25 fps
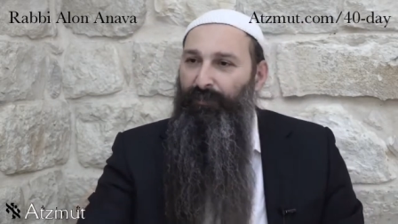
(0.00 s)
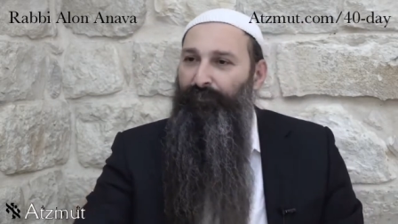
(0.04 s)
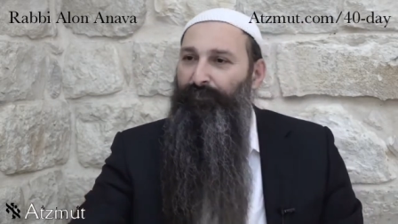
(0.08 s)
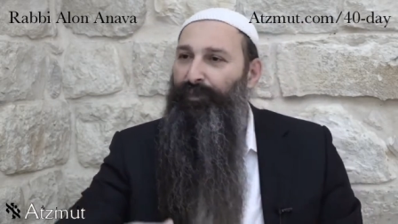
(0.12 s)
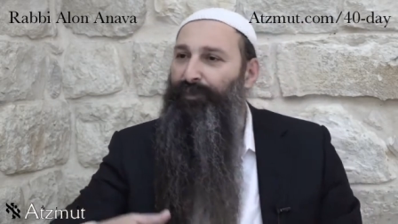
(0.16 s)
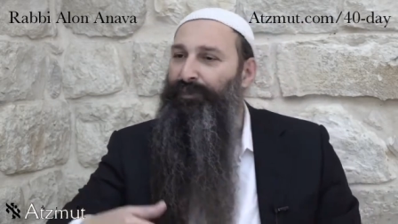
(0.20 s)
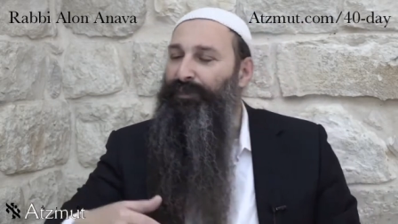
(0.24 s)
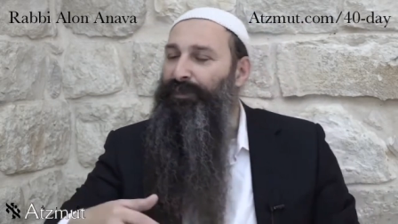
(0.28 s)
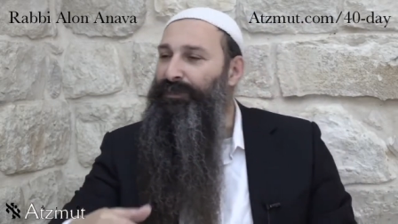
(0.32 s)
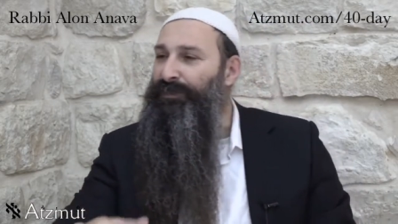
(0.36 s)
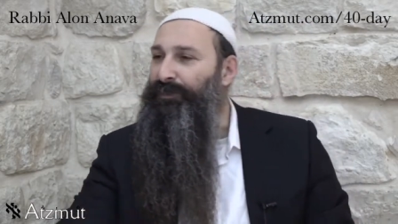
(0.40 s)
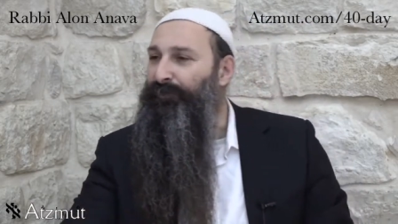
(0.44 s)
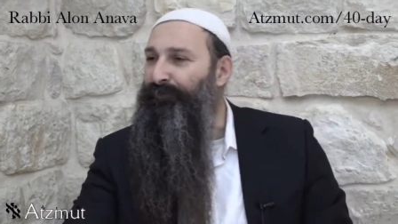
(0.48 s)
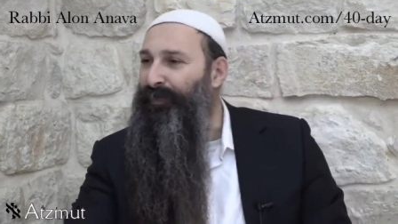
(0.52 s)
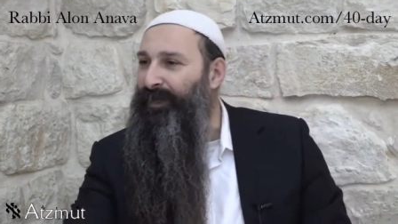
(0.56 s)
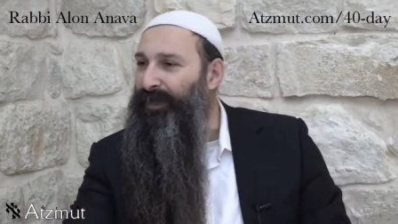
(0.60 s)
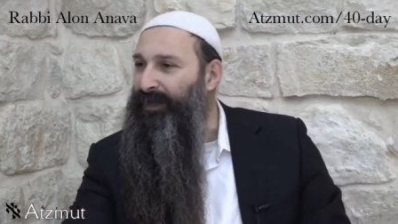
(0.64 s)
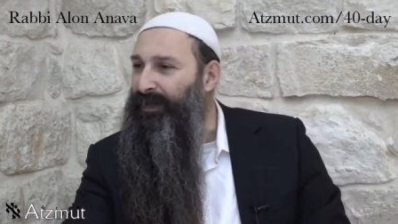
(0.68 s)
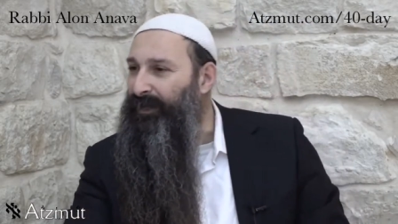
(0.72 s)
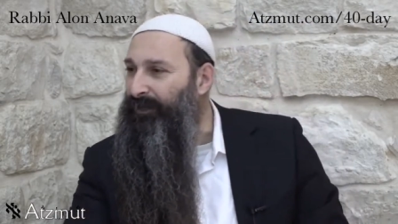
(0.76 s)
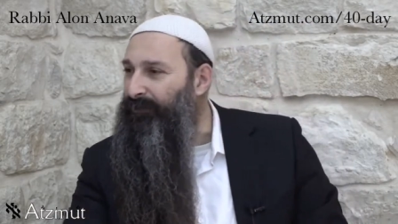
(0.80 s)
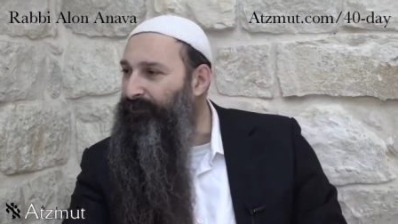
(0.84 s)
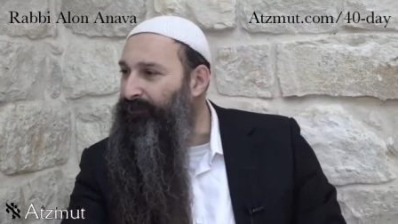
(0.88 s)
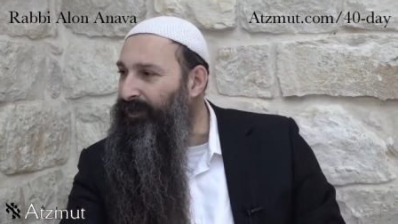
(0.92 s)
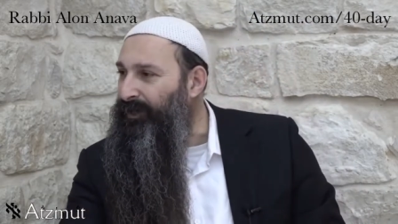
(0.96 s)

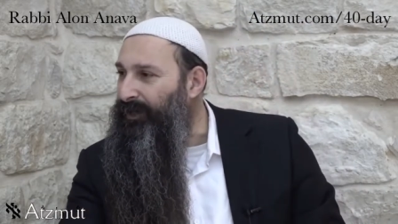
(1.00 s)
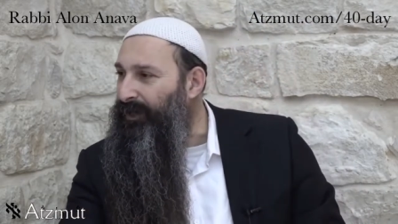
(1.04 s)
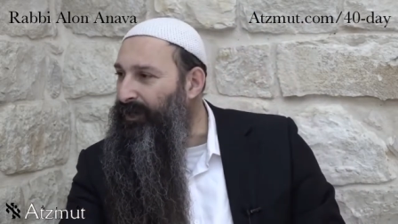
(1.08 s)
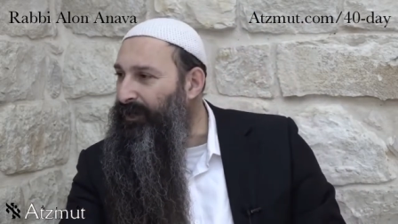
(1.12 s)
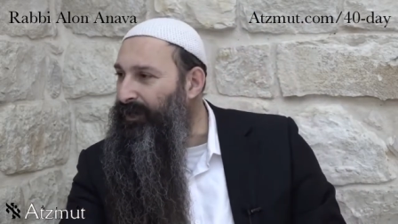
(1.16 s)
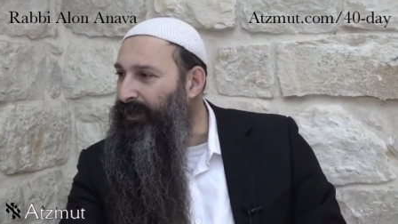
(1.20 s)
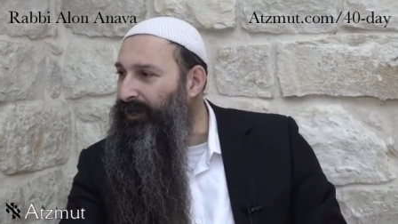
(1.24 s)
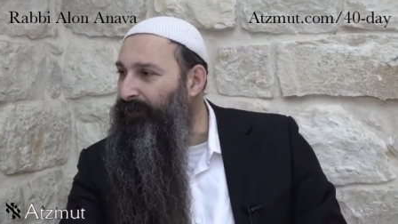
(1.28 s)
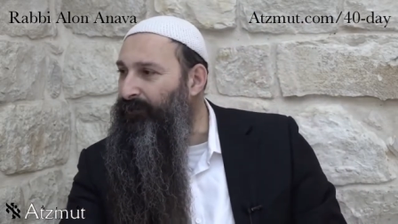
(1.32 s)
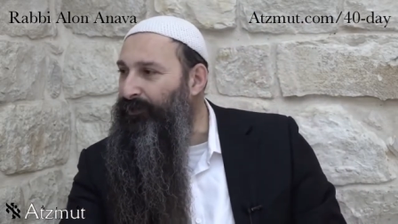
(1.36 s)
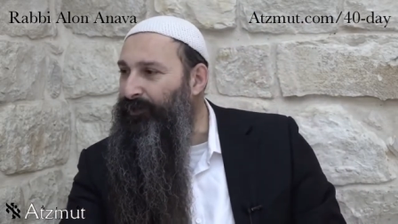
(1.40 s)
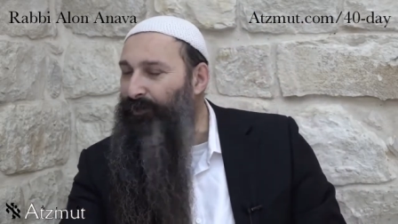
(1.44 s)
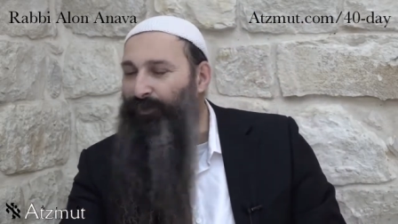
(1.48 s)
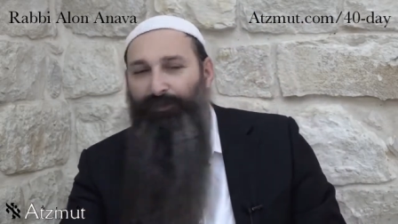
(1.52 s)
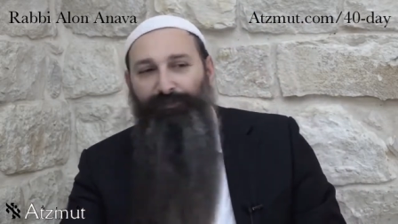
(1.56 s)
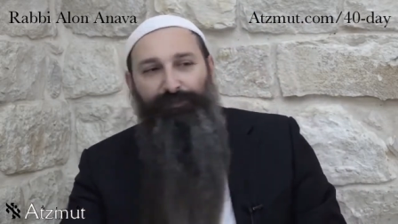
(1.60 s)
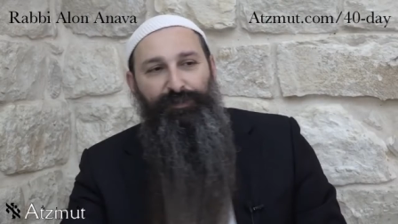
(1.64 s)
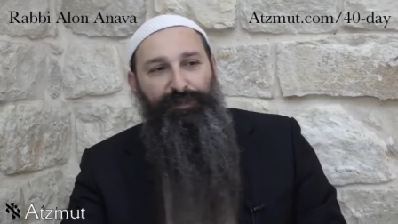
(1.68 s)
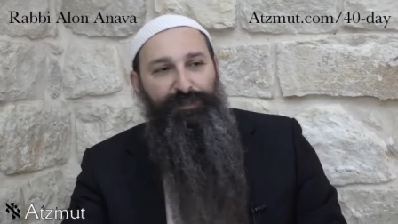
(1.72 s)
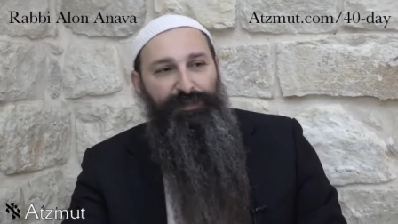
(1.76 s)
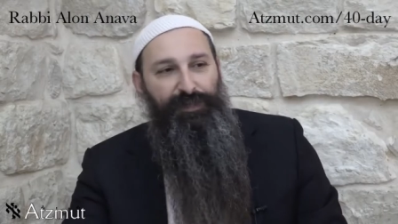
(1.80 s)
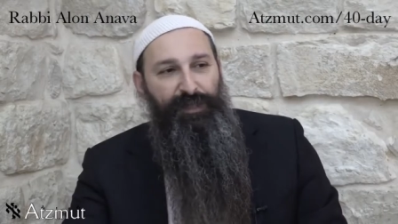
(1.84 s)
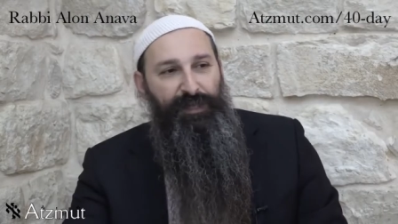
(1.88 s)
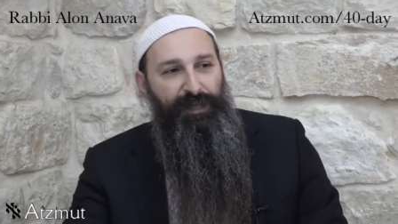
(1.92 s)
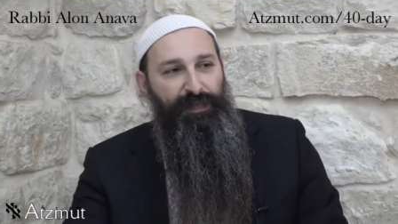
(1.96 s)
participating in minyanim and all
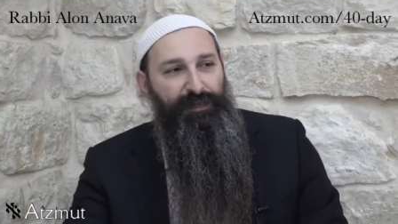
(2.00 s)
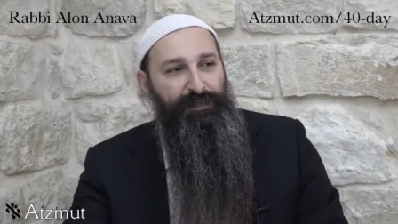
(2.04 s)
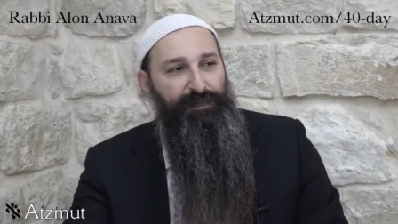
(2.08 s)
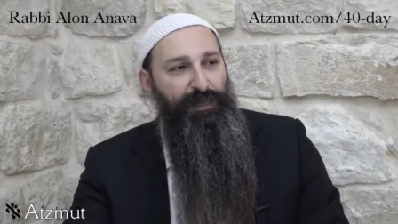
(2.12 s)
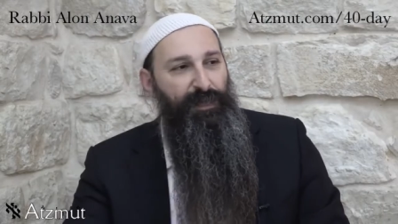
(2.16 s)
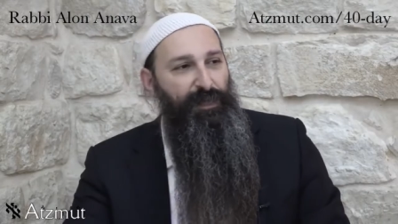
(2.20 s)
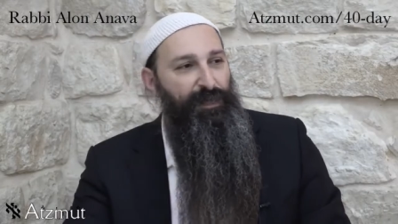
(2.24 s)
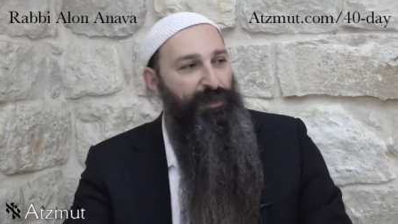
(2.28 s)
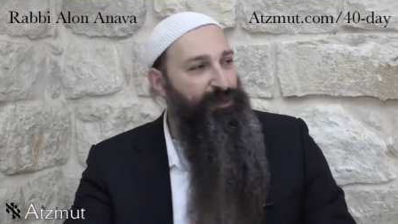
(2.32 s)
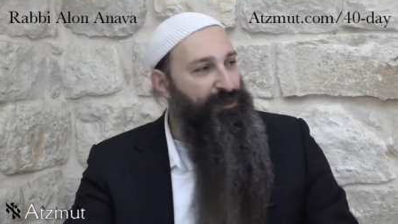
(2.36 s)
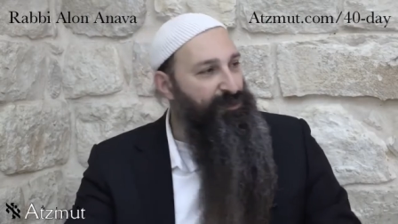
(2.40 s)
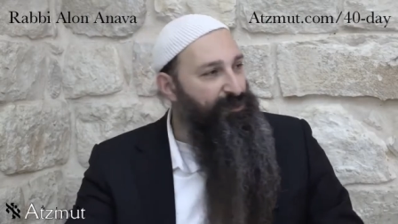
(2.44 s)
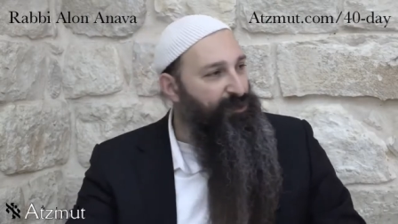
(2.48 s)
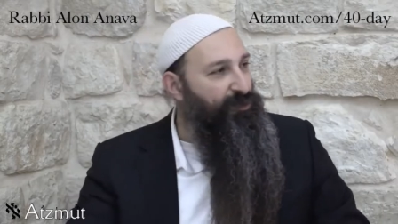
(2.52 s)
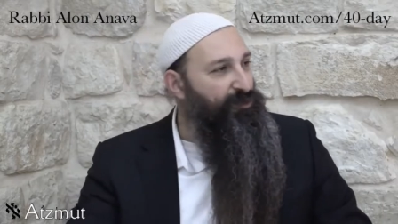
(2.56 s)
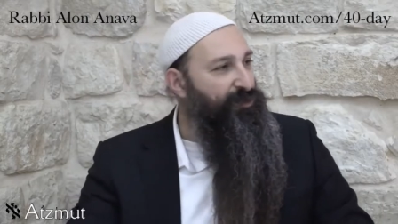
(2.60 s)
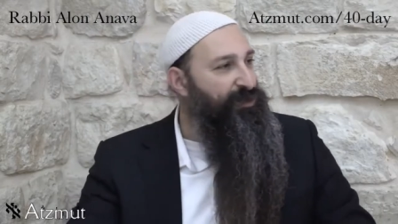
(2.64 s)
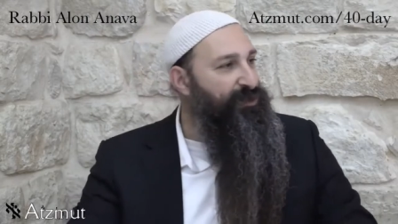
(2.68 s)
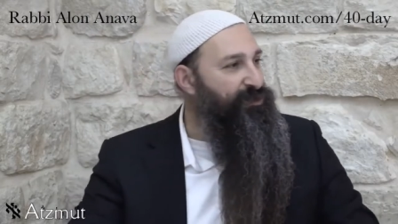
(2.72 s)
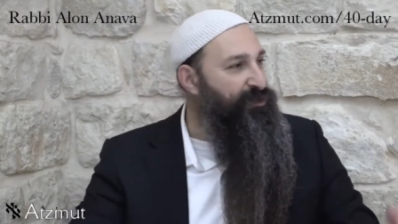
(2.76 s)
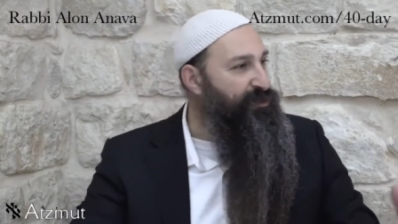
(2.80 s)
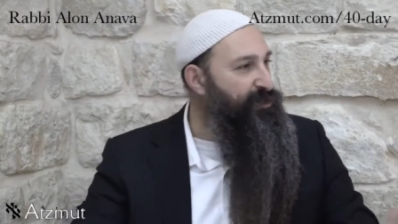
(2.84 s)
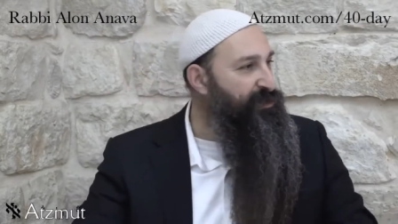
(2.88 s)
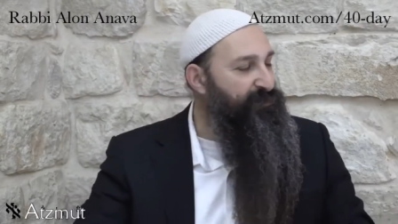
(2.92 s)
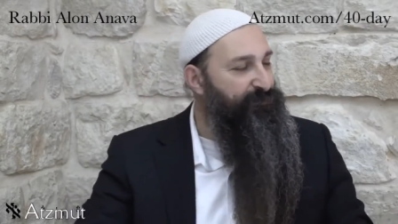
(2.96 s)
these things. So
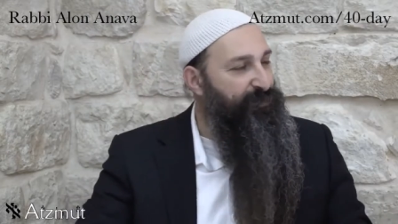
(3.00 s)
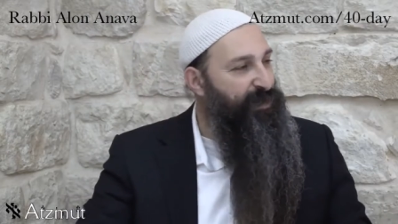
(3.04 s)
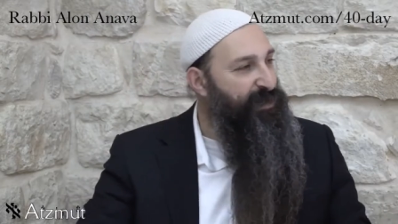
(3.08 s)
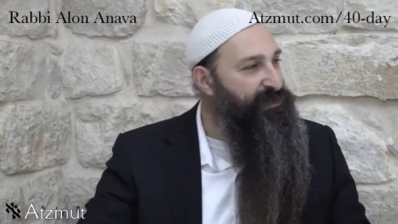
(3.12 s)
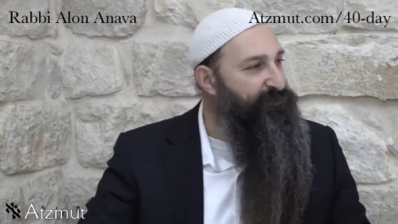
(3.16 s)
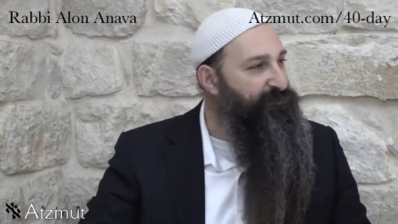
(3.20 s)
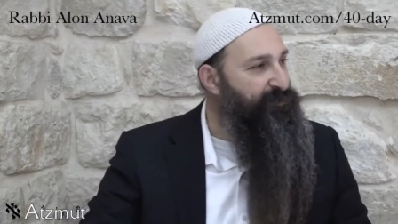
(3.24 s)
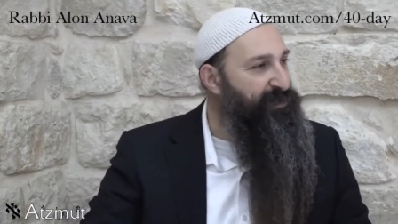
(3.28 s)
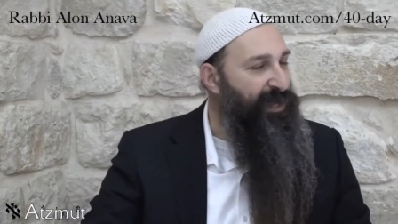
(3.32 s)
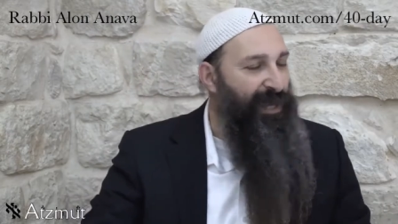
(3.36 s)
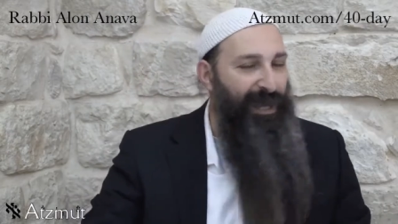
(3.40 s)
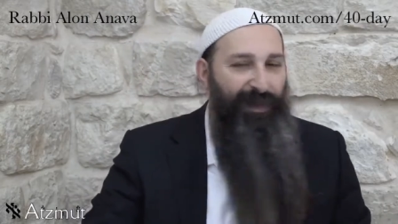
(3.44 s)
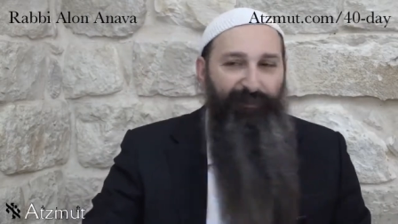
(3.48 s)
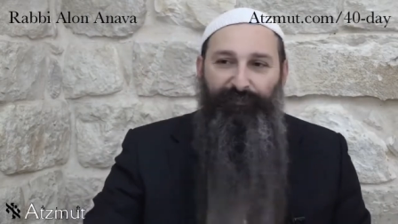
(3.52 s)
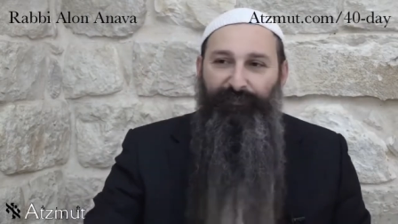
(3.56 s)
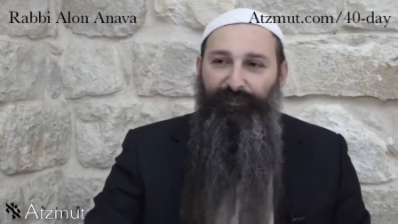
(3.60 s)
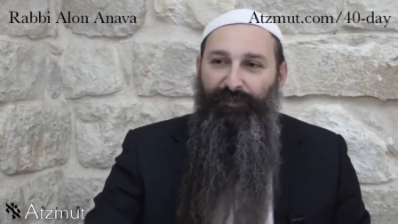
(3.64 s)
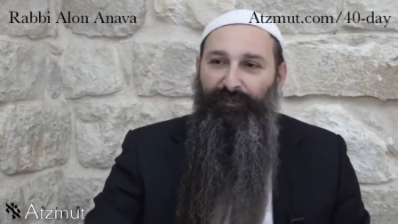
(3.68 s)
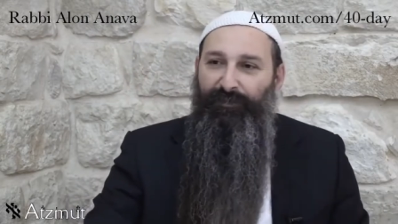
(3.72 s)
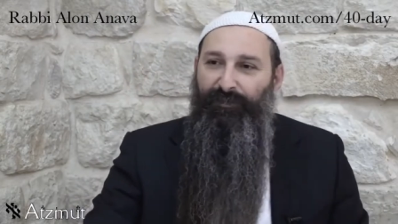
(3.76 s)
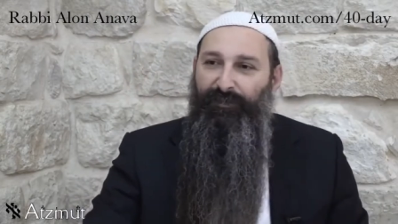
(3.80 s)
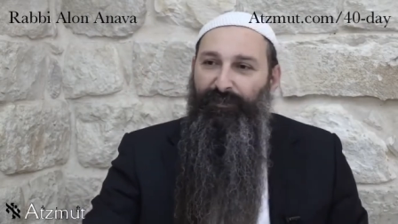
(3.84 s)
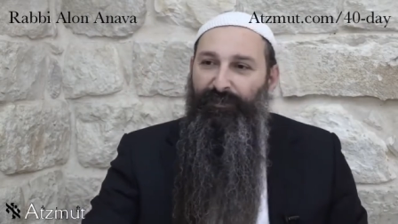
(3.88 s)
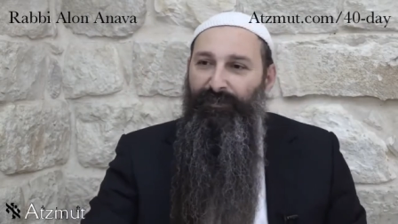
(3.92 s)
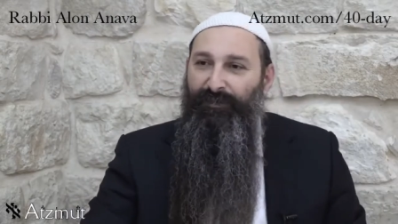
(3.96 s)
he's on his best
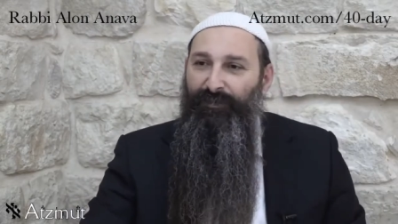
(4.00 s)
behavior.